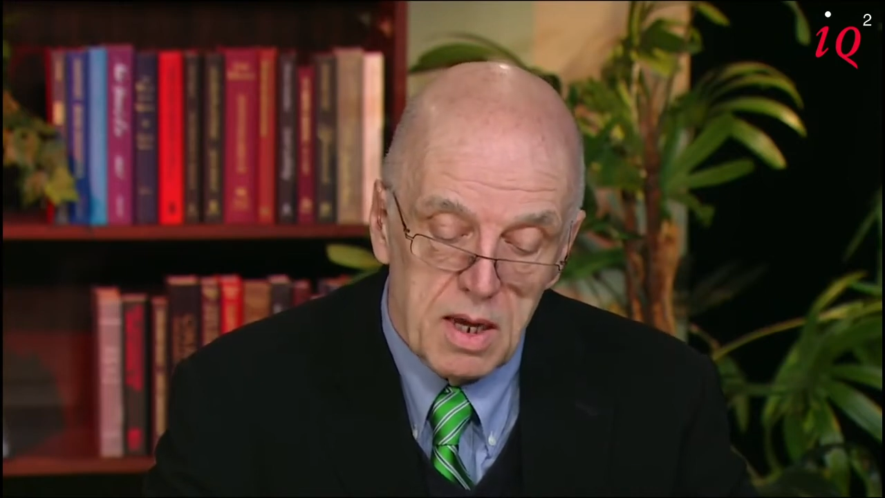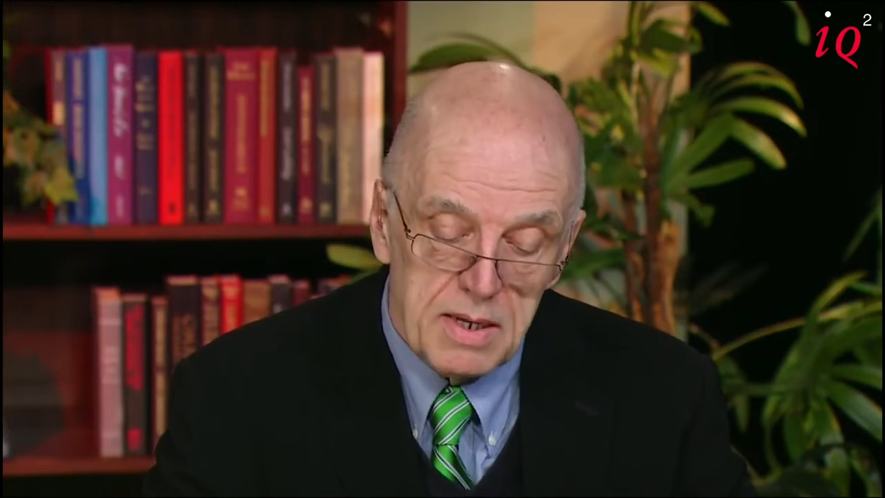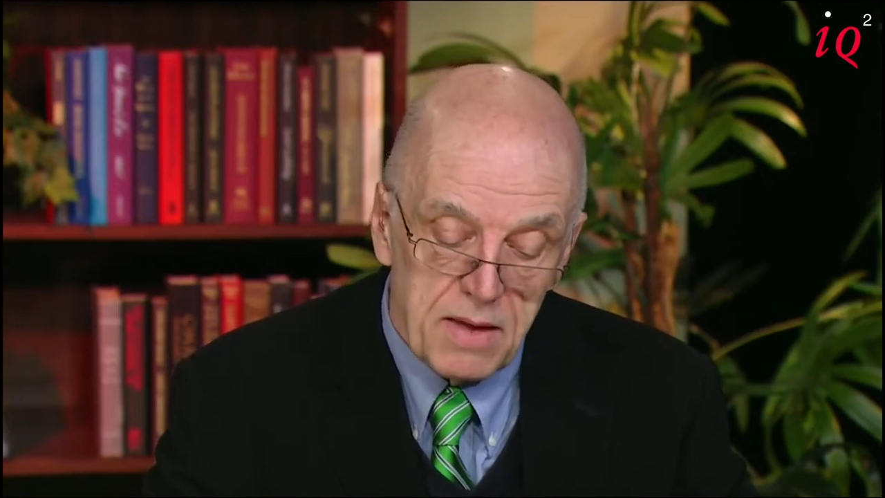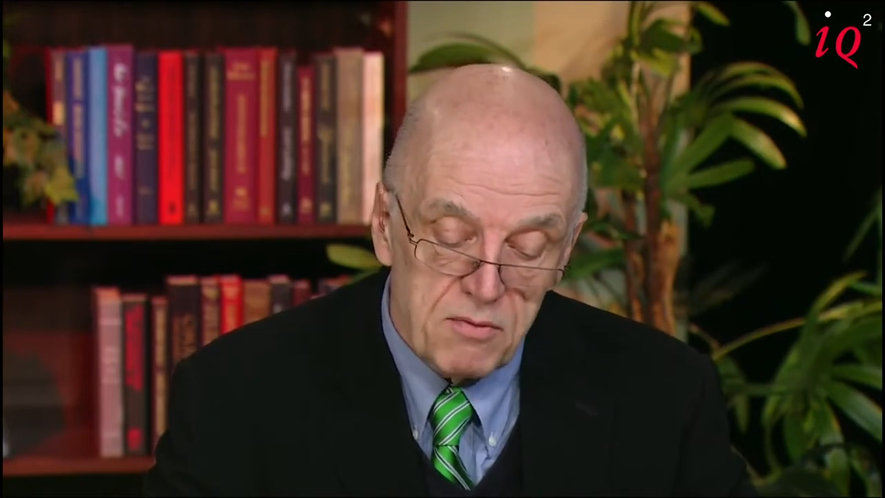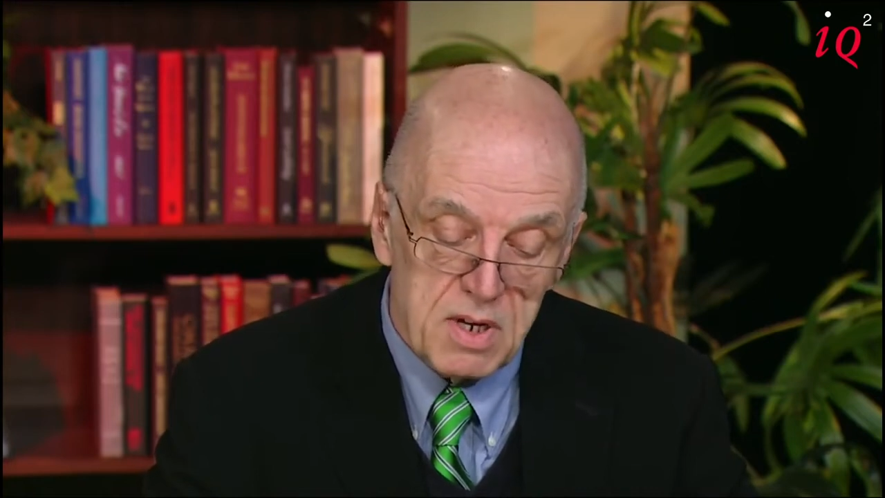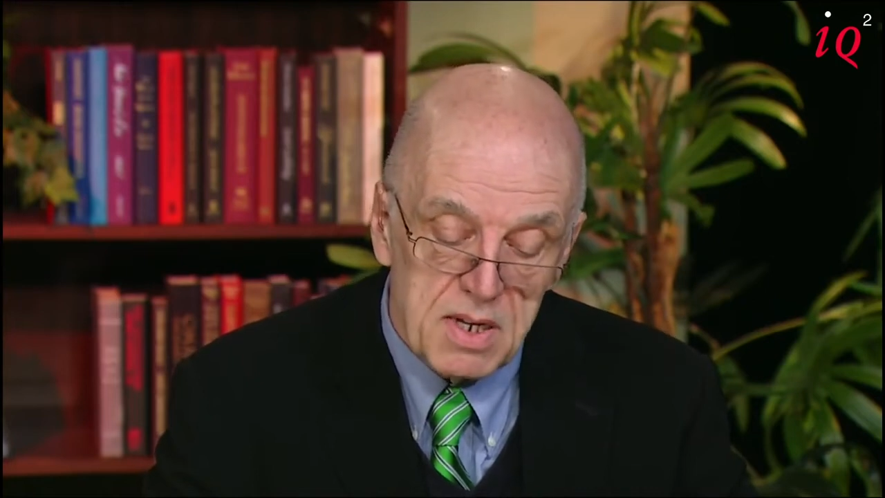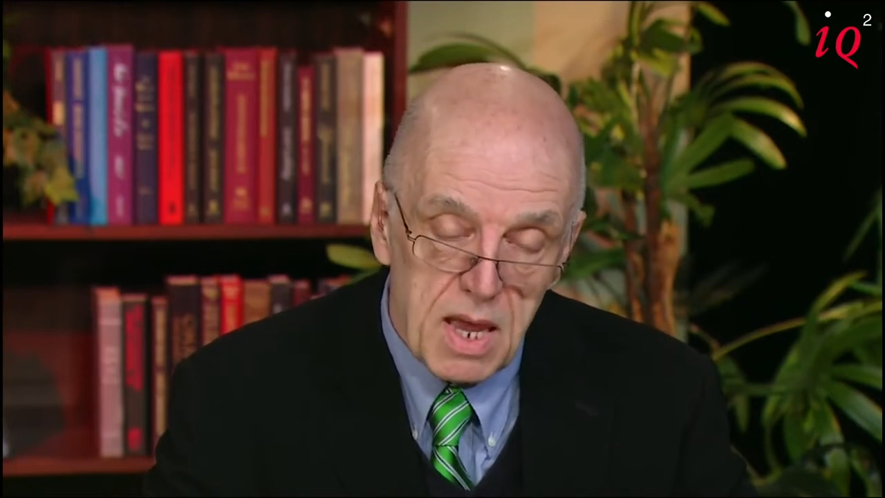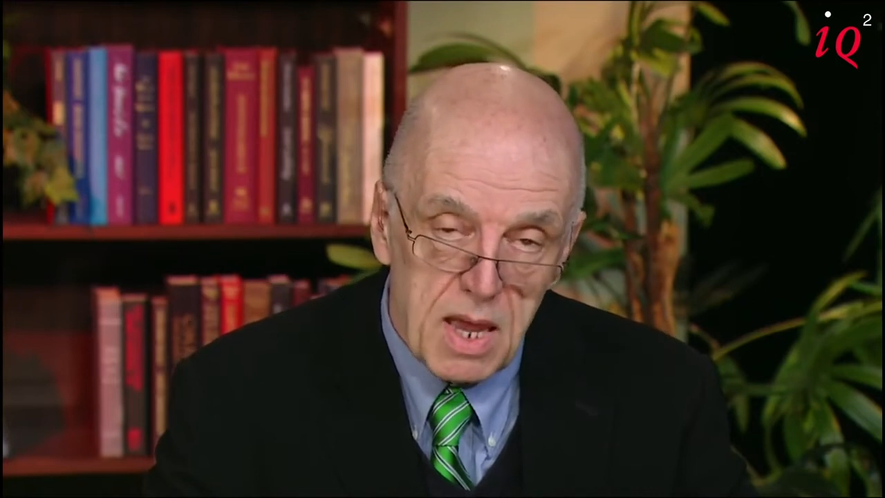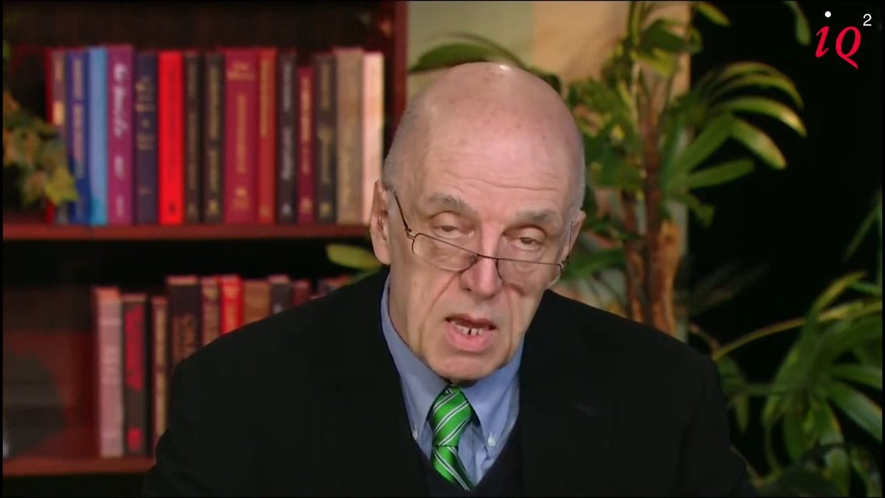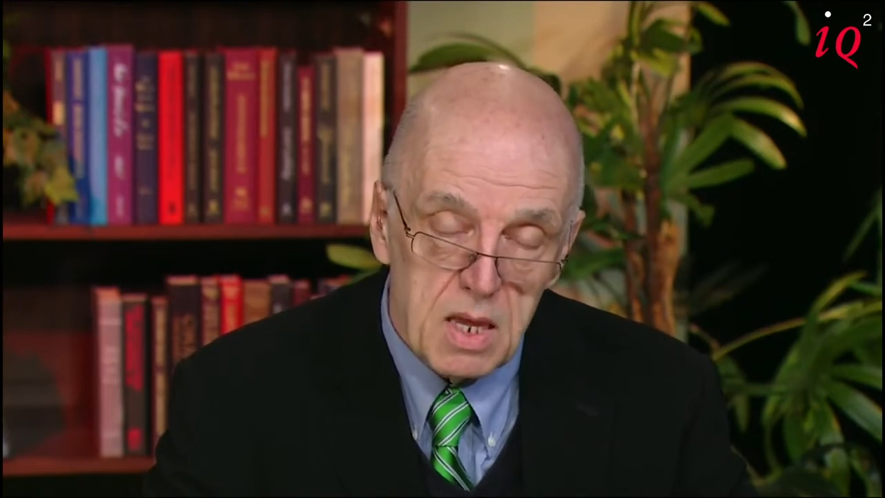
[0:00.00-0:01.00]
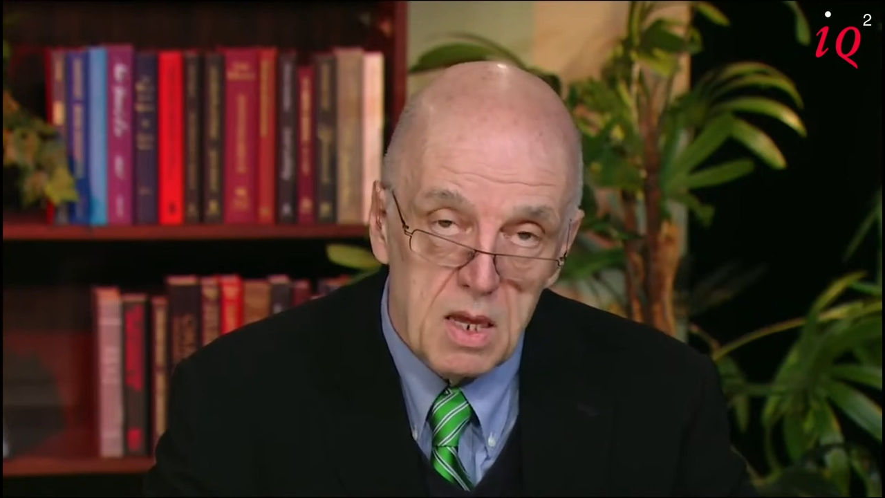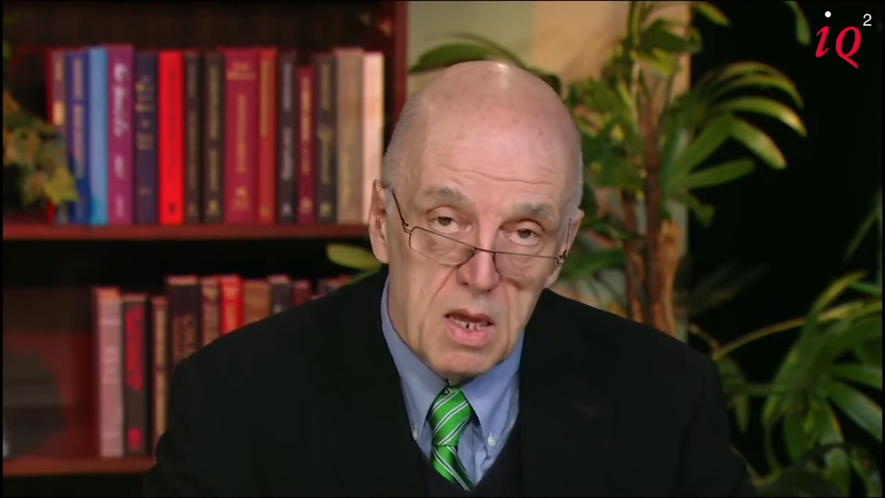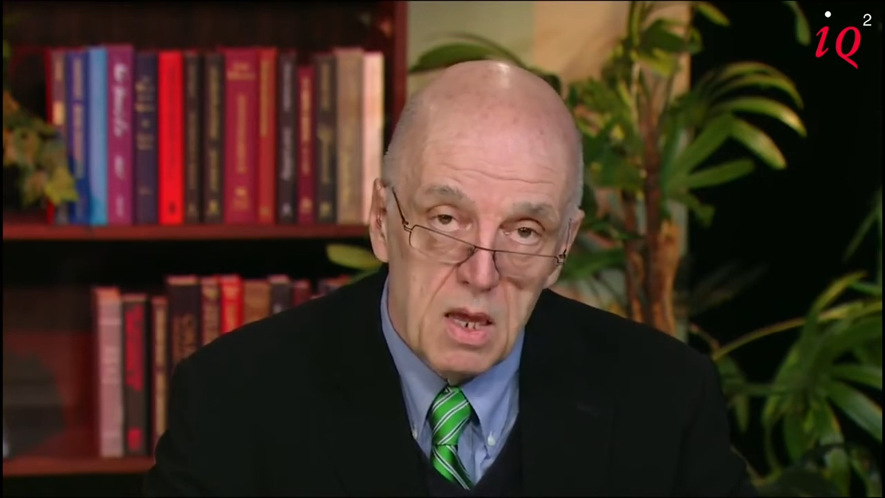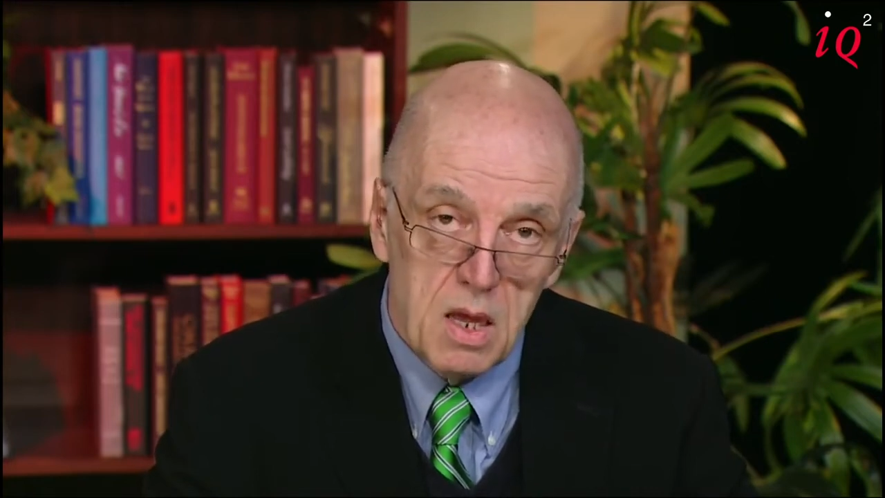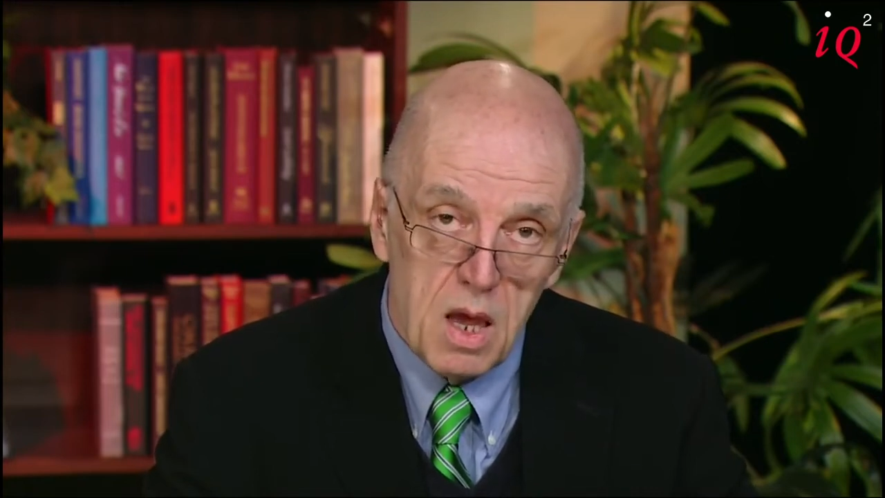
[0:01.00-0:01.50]
and every day
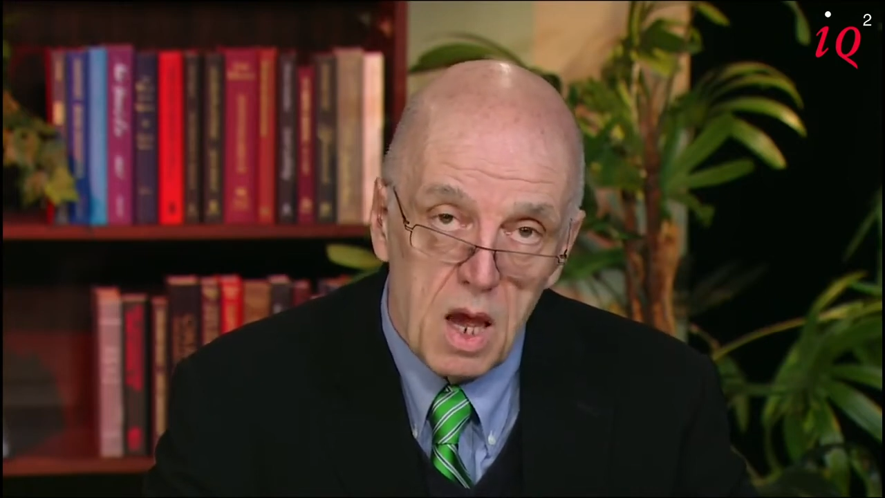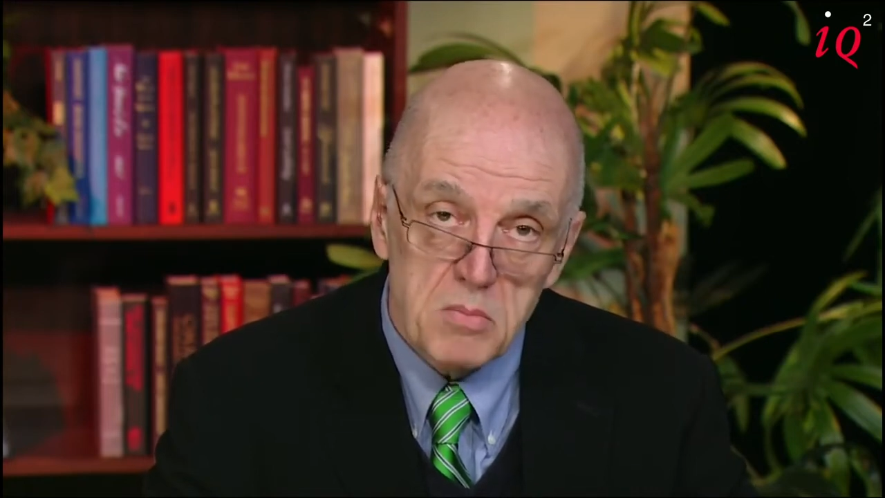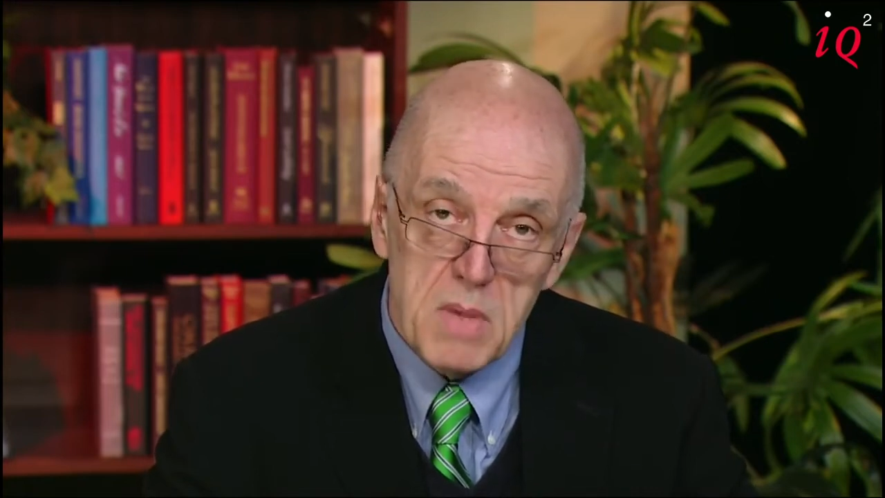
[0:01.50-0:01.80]
I'll